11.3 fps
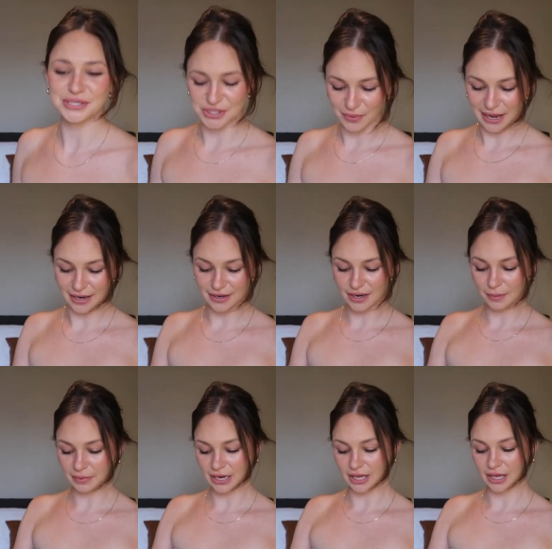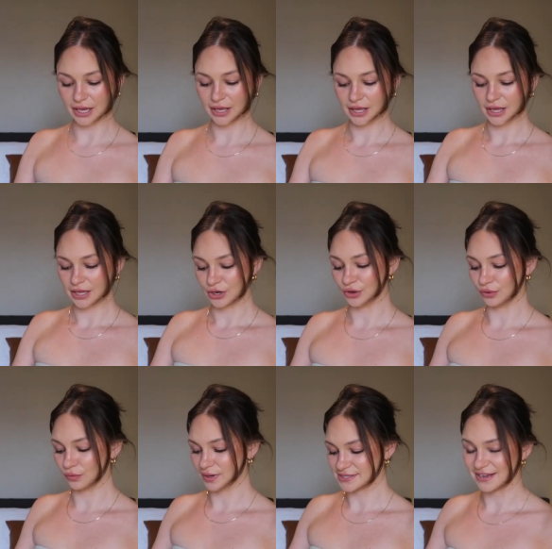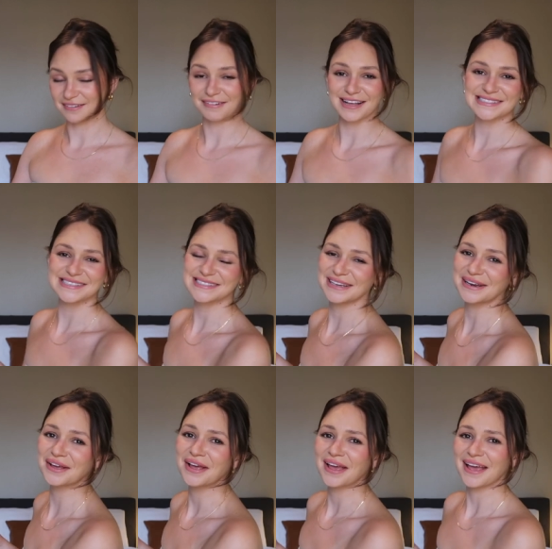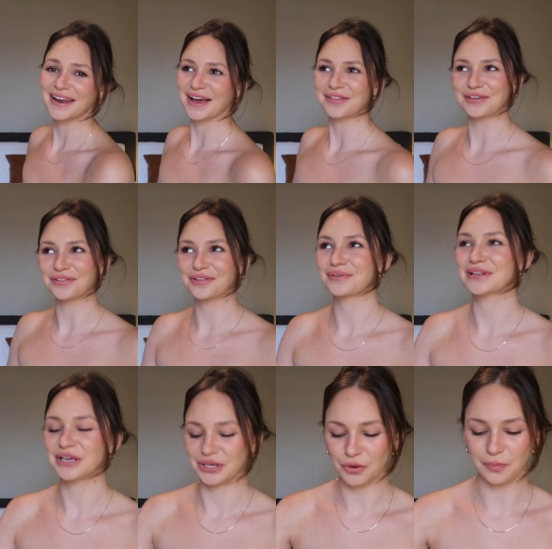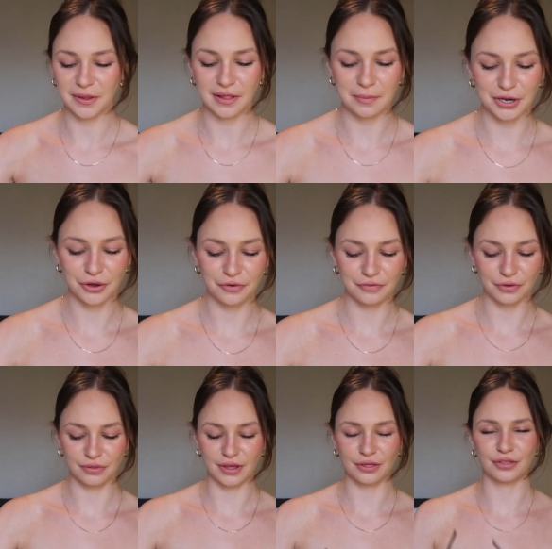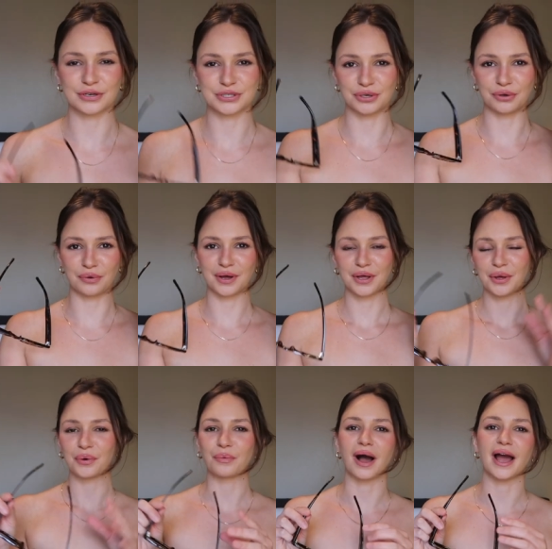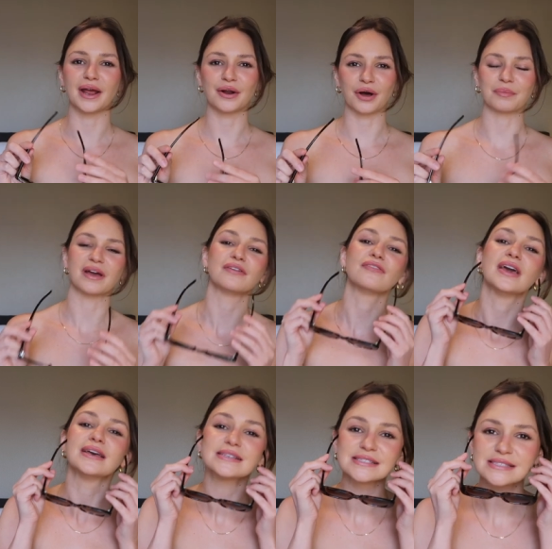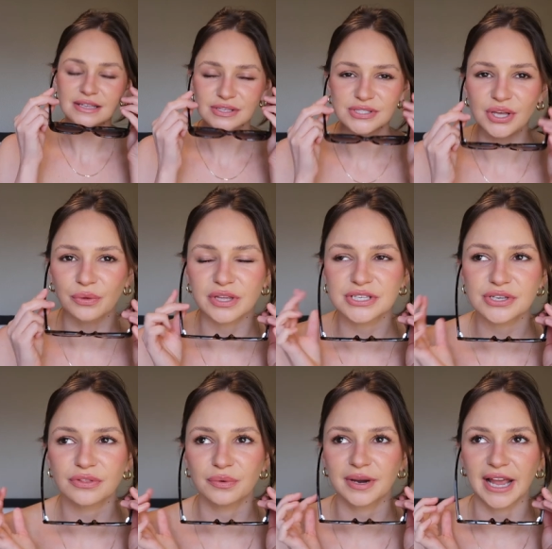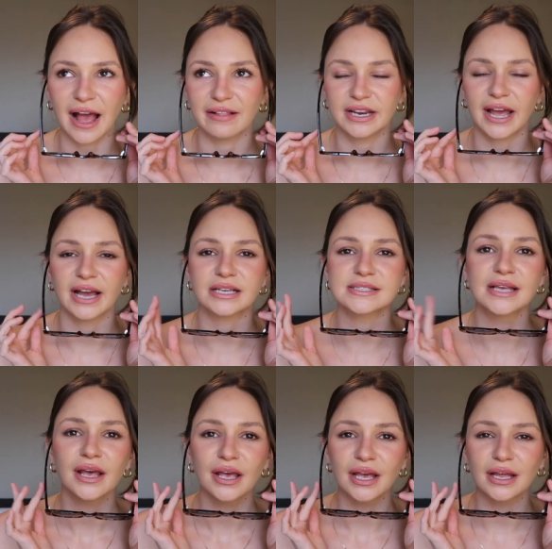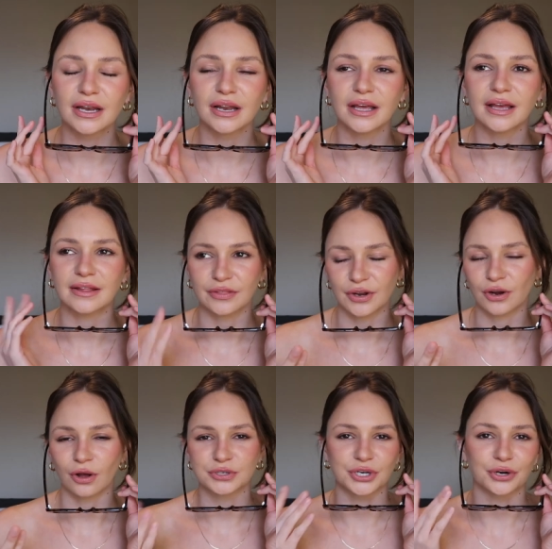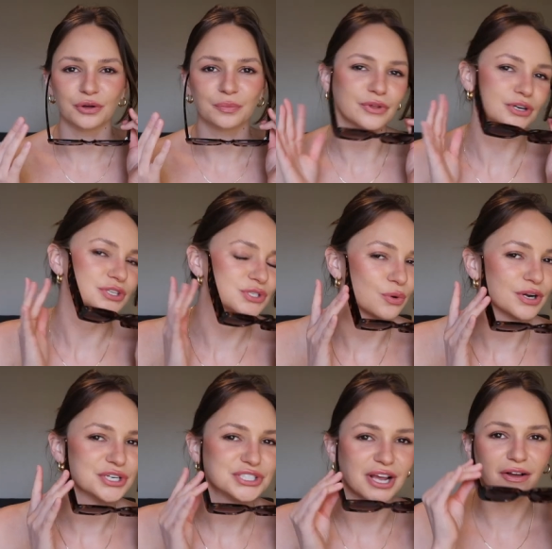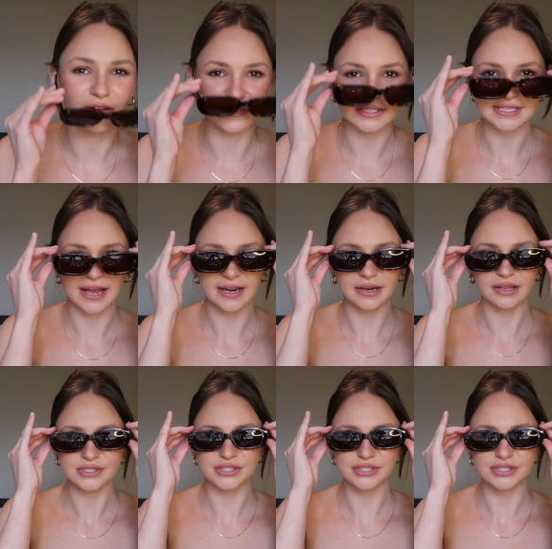So I ended up getting new sunglasses in and I think they're really cute, but let me know if you think they're too wide on my face. So these are the Reality X and they're called turtle. They're just tortoiseshell on the side.